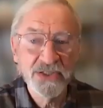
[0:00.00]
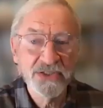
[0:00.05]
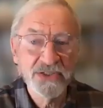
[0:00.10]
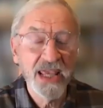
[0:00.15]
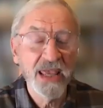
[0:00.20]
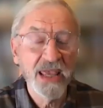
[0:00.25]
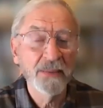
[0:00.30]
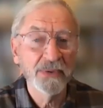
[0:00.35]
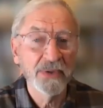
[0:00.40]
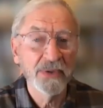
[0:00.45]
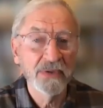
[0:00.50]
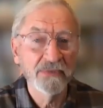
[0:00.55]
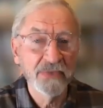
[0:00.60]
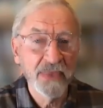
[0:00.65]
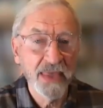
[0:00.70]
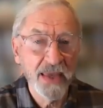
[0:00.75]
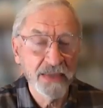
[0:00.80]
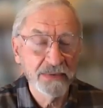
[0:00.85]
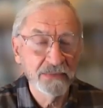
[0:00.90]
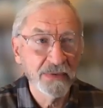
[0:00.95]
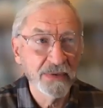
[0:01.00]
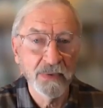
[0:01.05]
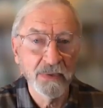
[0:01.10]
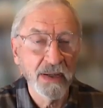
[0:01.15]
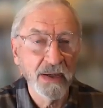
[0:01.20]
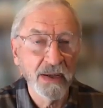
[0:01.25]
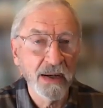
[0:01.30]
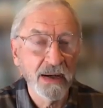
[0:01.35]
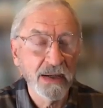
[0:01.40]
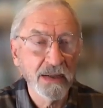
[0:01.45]
example of that
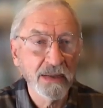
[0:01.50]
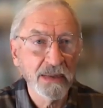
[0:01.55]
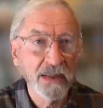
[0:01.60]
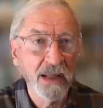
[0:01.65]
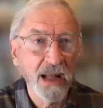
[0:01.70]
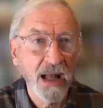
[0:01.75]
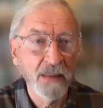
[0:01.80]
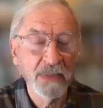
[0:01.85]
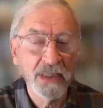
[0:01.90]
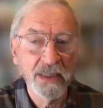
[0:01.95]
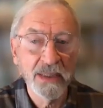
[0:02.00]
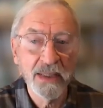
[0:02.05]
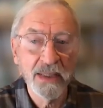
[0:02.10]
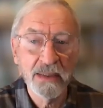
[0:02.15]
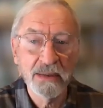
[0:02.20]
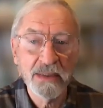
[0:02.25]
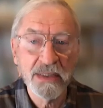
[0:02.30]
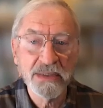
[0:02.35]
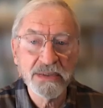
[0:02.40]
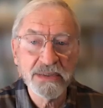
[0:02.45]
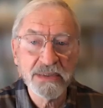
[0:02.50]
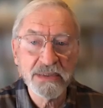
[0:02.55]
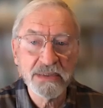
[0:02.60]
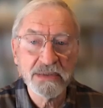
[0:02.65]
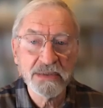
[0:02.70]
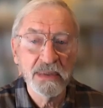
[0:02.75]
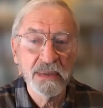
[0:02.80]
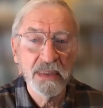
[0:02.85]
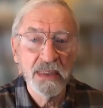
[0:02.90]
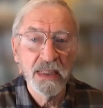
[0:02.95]
are Kamala
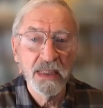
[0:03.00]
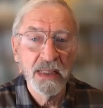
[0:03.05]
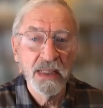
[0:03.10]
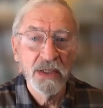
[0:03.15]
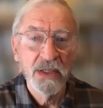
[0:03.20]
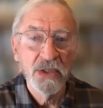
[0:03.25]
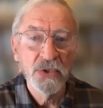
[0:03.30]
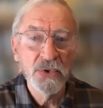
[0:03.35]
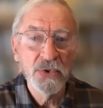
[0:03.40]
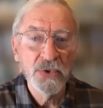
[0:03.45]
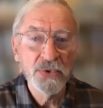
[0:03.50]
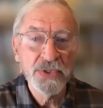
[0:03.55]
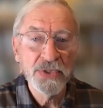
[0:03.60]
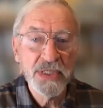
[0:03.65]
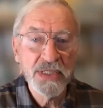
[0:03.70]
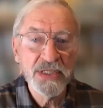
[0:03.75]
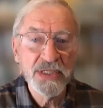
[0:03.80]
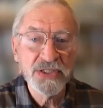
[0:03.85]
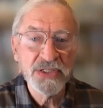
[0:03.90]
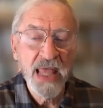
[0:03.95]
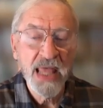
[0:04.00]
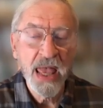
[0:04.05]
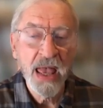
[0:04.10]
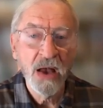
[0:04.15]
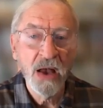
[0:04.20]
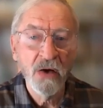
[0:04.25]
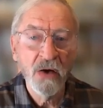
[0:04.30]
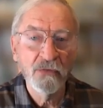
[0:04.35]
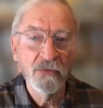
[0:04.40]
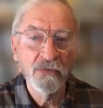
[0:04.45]
Harris, who is
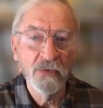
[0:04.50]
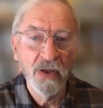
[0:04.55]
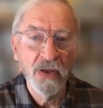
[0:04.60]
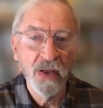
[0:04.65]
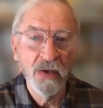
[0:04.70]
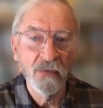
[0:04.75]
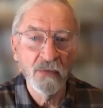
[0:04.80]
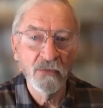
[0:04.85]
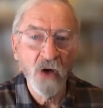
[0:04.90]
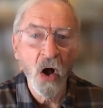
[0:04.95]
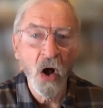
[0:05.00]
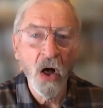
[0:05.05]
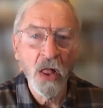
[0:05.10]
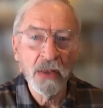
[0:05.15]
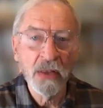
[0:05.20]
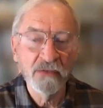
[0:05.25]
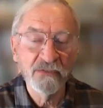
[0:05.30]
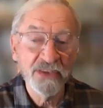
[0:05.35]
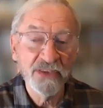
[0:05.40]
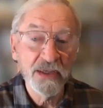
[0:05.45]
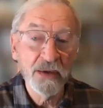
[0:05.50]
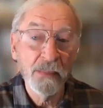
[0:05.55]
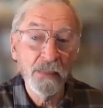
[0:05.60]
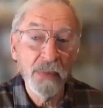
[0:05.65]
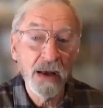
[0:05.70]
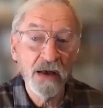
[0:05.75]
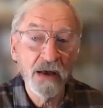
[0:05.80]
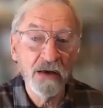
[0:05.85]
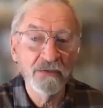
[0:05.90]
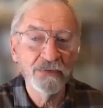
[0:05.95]
now all of the
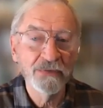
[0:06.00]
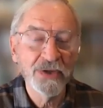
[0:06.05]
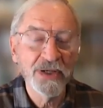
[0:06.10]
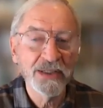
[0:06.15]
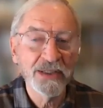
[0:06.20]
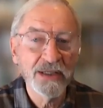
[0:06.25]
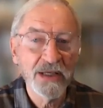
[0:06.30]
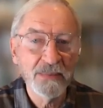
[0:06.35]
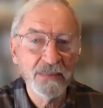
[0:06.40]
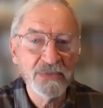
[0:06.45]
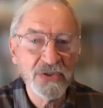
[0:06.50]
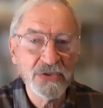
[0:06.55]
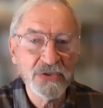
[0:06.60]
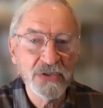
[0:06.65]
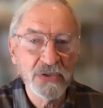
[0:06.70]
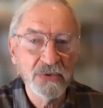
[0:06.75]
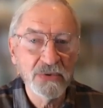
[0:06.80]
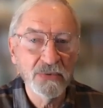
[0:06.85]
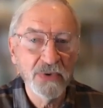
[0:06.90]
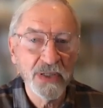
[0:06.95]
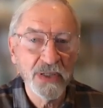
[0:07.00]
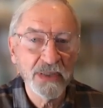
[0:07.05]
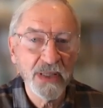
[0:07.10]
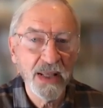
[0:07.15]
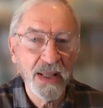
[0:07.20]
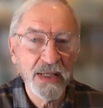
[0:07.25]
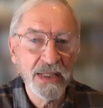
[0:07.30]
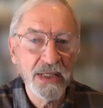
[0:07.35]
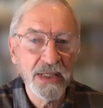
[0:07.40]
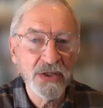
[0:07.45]
above when it comes to what
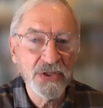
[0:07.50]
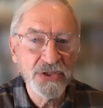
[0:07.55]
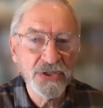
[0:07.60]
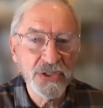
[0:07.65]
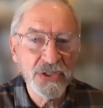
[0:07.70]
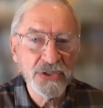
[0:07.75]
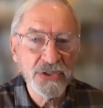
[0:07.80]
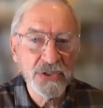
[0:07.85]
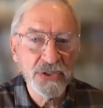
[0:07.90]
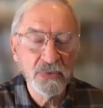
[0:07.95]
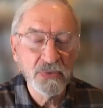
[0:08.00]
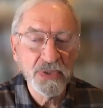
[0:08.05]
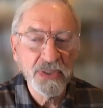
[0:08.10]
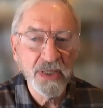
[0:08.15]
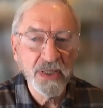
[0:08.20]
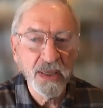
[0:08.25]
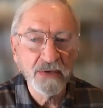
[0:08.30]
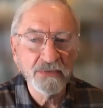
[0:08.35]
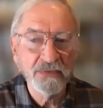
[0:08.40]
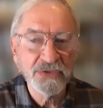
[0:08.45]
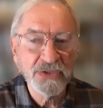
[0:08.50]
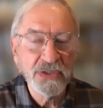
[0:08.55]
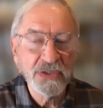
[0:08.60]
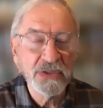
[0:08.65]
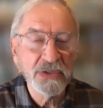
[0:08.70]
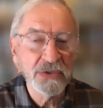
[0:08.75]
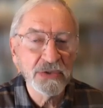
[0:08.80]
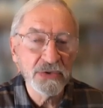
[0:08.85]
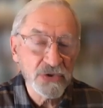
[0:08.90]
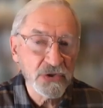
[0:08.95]
kind of energy should we have. She
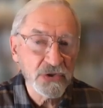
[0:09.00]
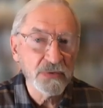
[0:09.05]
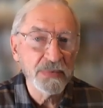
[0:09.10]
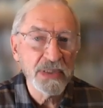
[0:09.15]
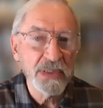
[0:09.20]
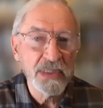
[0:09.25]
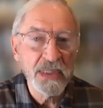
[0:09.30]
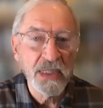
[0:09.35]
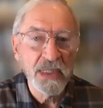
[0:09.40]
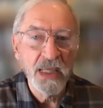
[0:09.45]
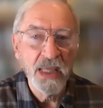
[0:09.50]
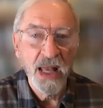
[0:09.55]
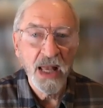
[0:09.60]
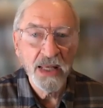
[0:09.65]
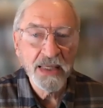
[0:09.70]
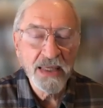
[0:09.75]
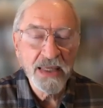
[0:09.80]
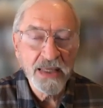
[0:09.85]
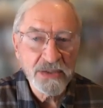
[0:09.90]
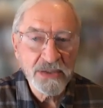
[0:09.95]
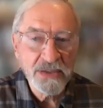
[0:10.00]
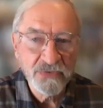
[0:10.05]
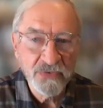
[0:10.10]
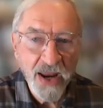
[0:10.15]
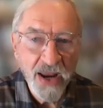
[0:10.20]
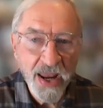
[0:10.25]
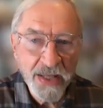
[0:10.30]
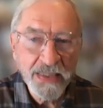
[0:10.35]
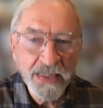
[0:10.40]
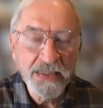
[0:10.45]
used to be against
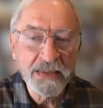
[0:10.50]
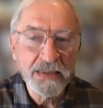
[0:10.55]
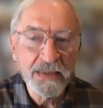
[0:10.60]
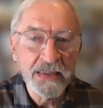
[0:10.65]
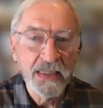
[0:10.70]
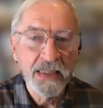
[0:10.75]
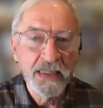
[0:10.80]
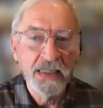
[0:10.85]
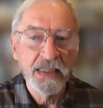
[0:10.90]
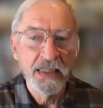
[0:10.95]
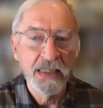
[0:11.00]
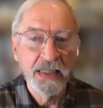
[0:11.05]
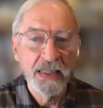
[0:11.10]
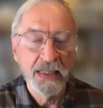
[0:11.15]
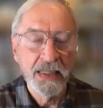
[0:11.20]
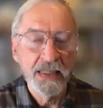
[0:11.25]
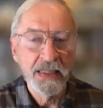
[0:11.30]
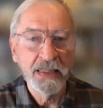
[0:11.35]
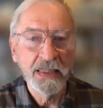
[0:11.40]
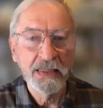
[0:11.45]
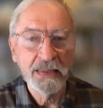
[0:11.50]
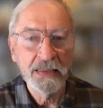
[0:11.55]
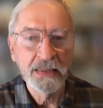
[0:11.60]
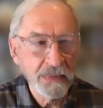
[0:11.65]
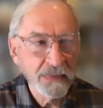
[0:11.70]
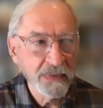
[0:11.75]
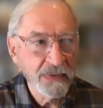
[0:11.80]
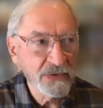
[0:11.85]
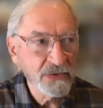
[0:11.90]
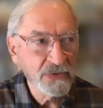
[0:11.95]
fracking. And
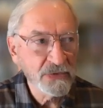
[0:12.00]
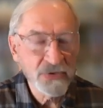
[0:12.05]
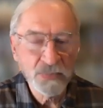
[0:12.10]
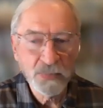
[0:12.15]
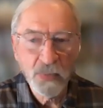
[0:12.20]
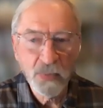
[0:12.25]
this was